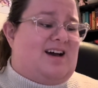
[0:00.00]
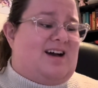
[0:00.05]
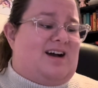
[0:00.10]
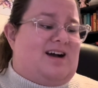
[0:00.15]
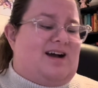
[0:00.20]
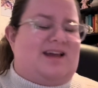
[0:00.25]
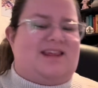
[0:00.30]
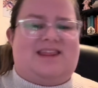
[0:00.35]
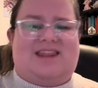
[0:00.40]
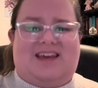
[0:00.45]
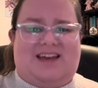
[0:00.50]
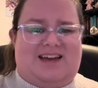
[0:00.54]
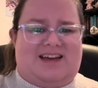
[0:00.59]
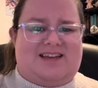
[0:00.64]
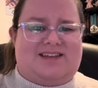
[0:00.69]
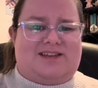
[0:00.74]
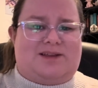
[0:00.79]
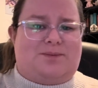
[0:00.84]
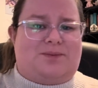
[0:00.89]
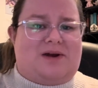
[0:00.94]
I think,
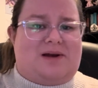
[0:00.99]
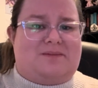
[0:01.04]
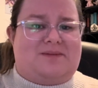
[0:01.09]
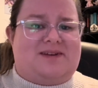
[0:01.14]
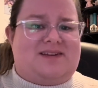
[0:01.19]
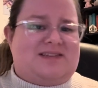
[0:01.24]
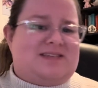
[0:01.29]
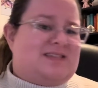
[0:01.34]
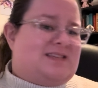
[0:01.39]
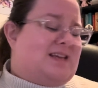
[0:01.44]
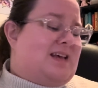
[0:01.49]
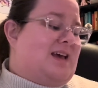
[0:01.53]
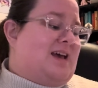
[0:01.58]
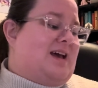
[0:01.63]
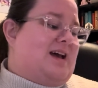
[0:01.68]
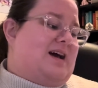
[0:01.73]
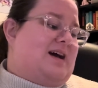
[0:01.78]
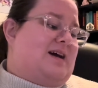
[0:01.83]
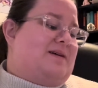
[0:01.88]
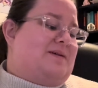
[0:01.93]
is the premise.
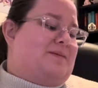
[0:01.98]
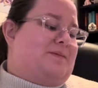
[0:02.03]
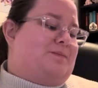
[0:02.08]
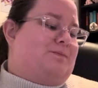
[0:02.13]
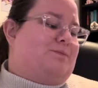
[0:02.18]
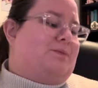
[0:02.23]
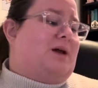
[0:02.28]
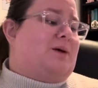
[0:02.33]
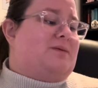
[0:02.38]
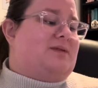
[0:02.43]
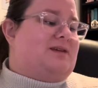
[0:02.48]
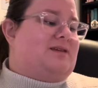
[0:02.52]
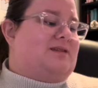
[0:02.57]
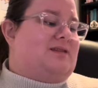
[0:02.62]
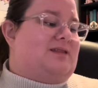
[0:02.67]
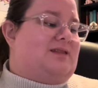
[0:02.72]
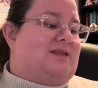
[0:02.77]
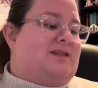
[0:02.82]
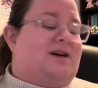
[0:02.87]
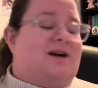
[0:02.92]
But yeah, but the
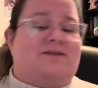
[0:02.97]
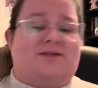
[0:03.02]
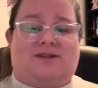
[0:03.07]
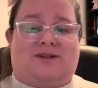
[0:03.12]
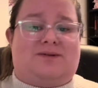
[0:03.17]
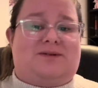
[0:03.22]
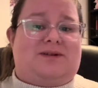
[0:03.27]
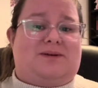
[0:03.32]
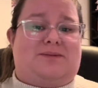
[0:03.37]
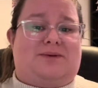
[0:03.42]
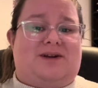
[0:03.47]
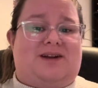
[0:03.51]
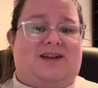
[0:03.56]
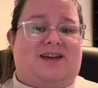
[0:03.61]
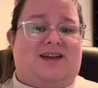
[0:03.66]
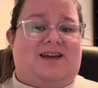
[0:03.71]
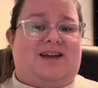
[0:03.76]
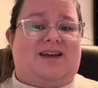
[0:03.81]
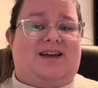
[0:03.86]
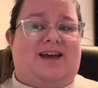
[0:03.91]
covers are really
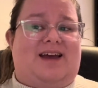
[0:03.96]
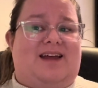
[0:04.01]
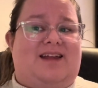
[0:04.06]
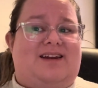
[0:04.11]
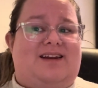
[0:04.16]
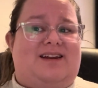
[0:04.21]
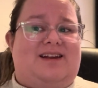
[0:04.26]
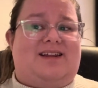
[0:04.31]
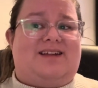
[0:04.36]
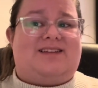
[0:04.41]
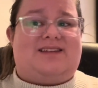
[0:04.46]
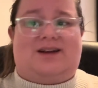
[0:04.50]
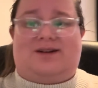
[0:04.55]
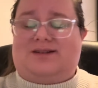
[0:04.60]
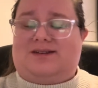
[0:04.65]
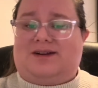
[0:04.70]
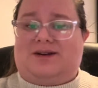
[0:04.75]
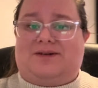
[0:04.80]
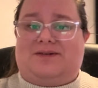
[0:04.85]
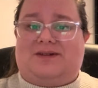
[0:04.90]
pretty, and it
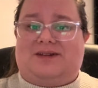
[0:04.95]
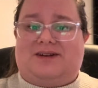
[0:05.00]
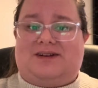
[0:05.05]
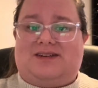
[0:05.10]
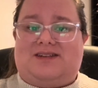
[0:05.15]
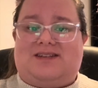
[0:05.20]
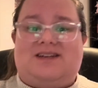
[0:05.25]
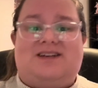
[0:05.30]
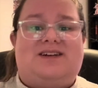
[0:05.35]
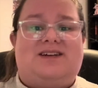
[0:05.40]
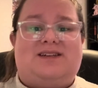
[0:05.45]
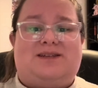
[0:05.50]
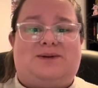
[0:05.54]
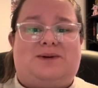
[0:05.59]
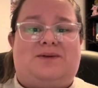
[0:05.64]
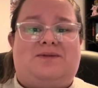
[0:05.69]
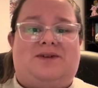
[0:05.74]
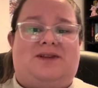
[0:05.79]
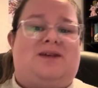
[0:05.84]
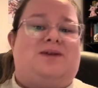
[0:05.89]
sounds like a really good series, so
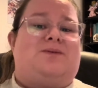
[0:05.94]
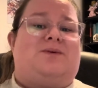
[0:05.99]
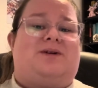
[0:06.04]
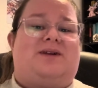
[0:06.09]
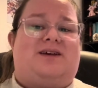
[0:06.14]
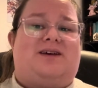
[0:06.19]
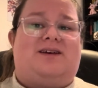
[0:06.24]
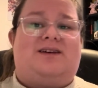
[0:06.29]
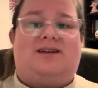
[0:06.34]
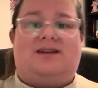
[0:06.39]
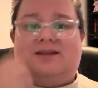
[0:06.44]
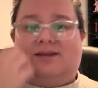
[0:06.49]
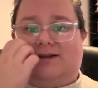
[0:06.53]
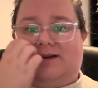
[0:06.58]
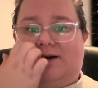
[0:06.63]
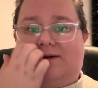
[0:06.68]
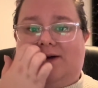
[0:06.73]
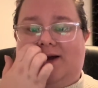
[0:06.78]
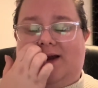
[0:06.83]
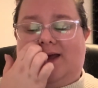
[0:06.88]
I really want to
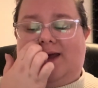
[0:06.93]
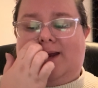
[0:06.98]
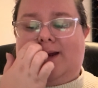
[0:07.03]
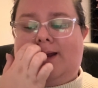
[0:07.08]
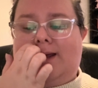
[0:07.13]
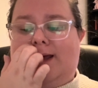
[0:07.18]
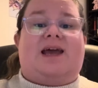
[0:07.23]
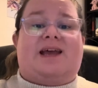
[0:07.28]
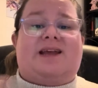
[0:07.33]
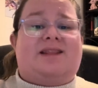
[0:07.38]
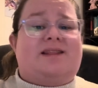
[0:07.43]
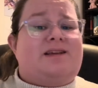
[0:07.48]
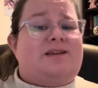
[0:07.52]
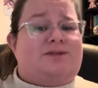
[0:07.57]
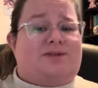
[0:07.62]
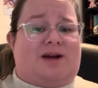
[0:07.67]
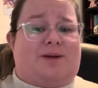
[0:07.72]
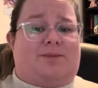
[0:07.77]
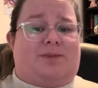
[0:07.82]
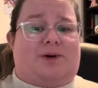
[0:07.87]
start reading it. In
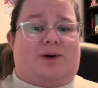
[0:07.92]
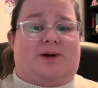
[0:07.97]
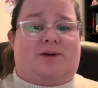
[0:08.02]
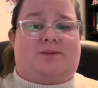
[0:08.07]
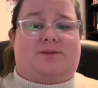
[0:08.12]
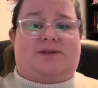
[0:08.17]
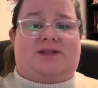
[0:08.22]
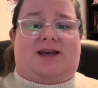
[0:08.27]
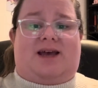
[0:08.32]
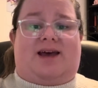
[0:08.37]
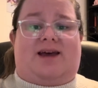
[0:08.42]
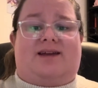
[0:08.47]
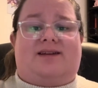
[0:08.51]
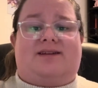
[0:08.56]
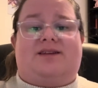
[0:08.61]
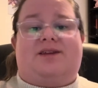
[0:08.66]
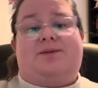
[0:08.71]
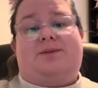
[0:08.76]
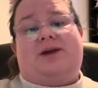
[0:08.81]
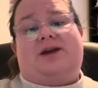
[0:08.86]
these wrap-ups
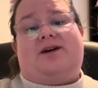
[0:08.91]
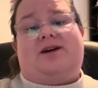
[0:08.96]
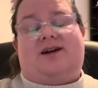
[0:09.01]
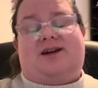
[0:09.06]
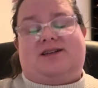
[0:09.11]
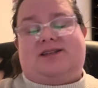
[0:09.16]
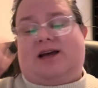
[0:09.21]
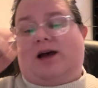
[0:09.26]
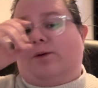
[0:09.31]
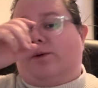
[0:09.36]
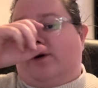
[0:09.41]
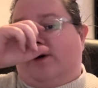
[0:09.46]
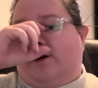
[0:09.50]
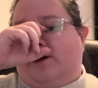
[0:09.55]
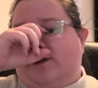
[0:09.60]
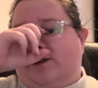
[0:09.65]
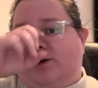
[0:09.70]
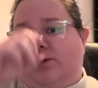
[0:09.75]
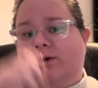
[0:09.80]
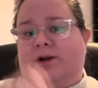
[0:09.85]
and TBRs, I
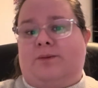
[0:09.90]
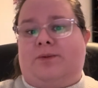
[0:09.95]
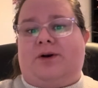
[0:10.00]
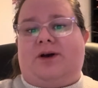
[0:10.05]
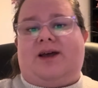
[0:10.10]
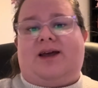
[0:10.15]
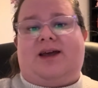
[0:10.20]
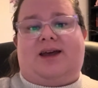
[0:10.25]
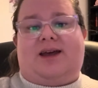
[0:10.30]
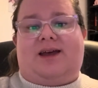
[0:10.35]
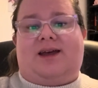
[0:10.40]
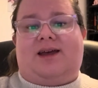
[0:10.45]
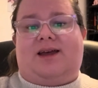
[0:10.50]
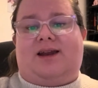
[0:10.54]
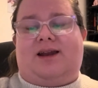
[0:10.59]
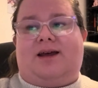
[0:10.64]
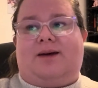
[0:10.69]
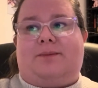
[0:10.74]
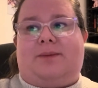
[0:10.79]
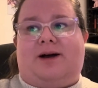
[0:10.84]
also want to put
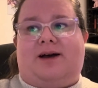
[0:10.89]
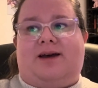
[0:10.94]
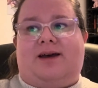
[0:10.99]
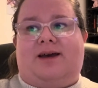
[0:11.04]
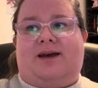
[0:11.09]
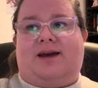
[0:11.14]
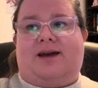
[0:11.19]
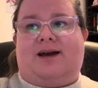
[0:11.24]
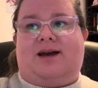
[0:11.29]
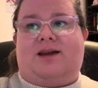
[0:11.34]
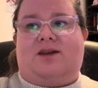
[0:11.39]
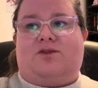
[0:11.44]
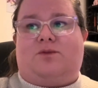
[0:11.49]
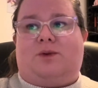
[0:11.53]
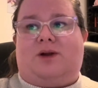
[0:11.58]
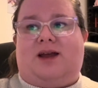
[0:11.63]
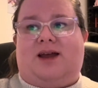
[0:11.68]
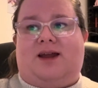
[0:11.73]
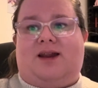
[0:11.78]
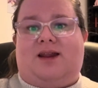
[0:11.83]
in my kind of
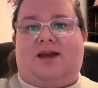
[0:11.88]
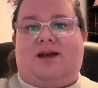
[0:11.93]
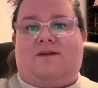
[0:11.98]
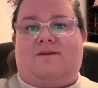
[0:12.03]
planning